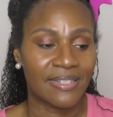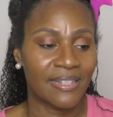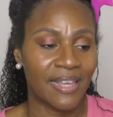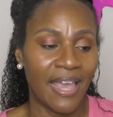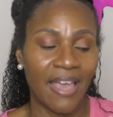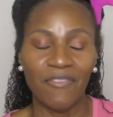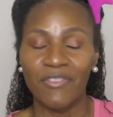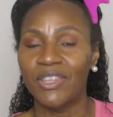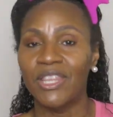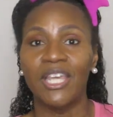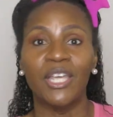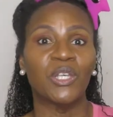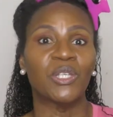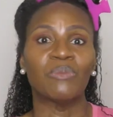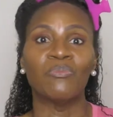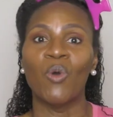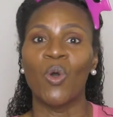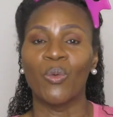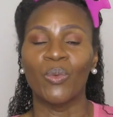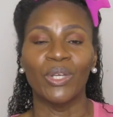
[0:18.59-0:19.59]
Everything is
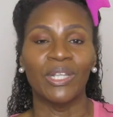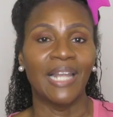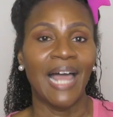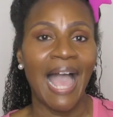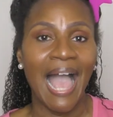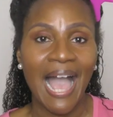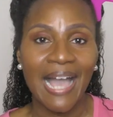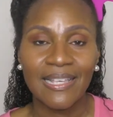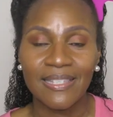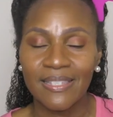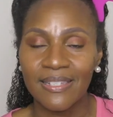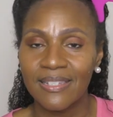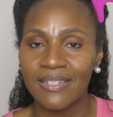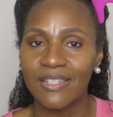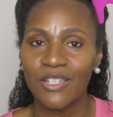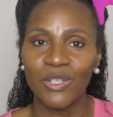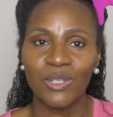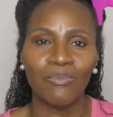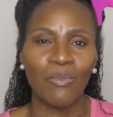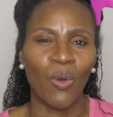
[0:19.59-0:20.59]
more relaxed,
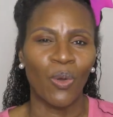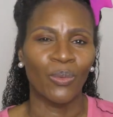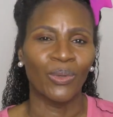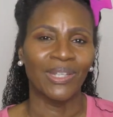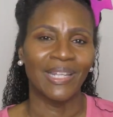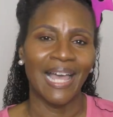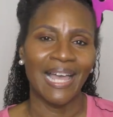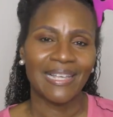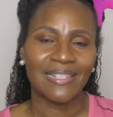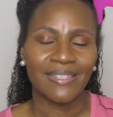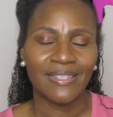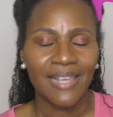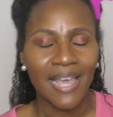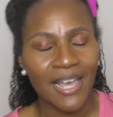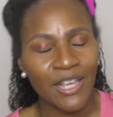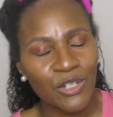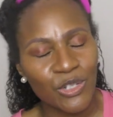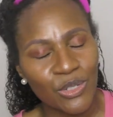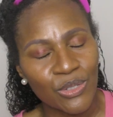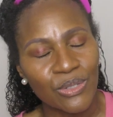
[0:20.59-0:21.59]
just more relaxed
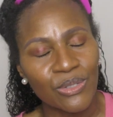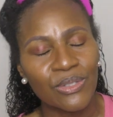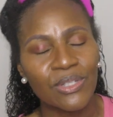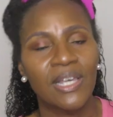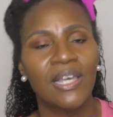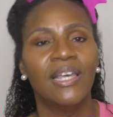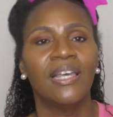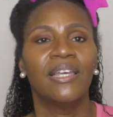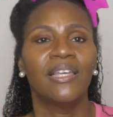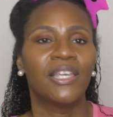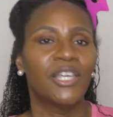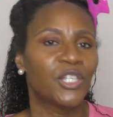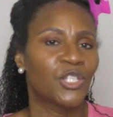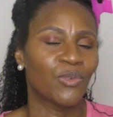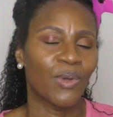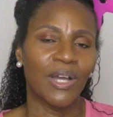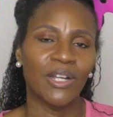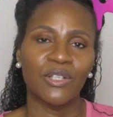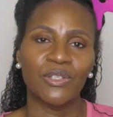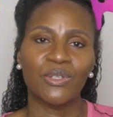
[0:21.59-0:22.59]
schedules. Kids are
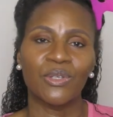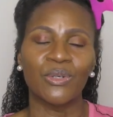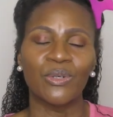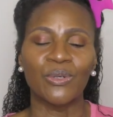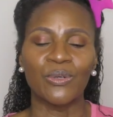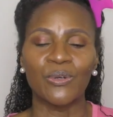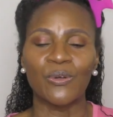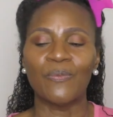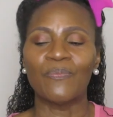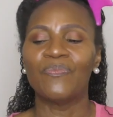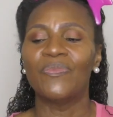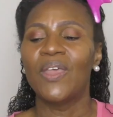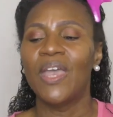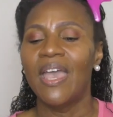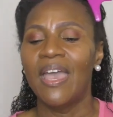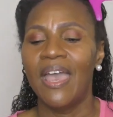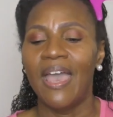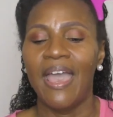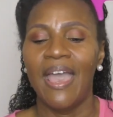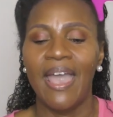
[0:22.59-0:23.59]
out of school
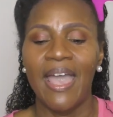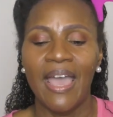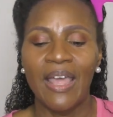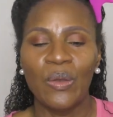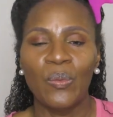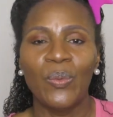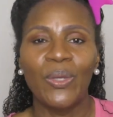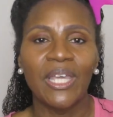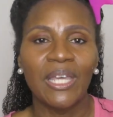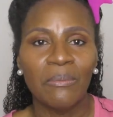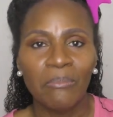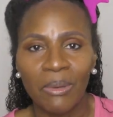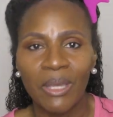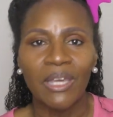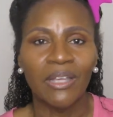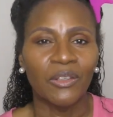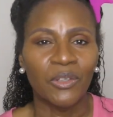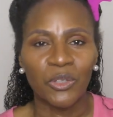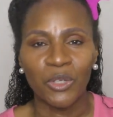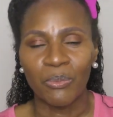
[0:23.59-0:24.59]
and we can be
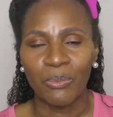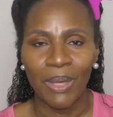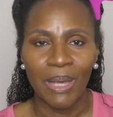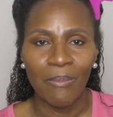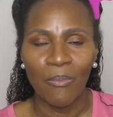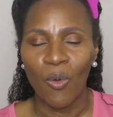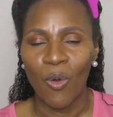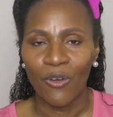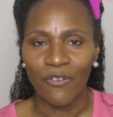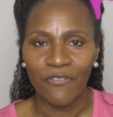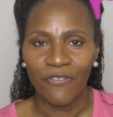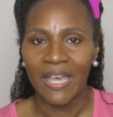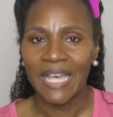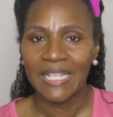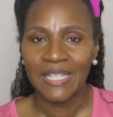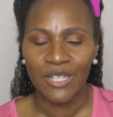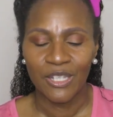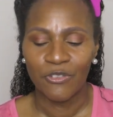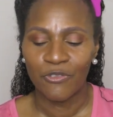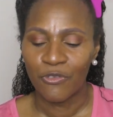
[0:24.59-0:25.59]
a little bit more
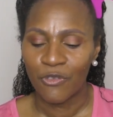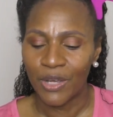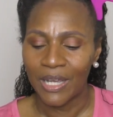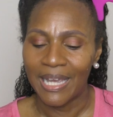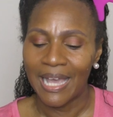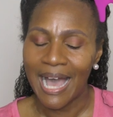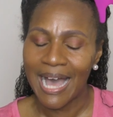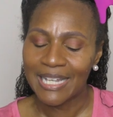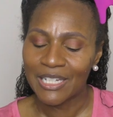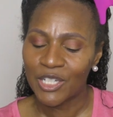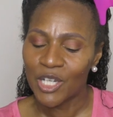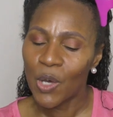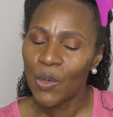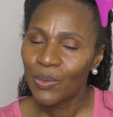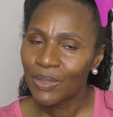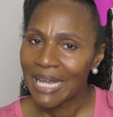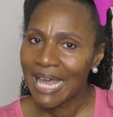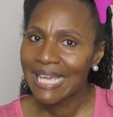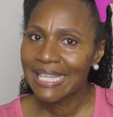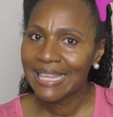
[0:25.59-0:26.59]
fancy free. I
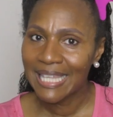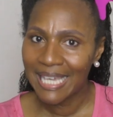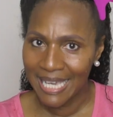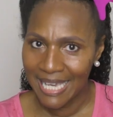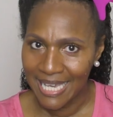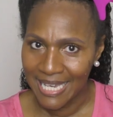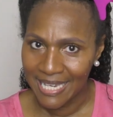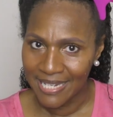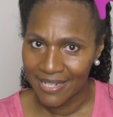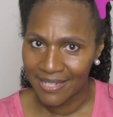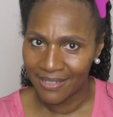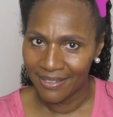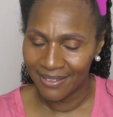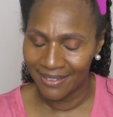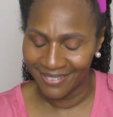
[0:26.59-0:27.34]
don't like the heat.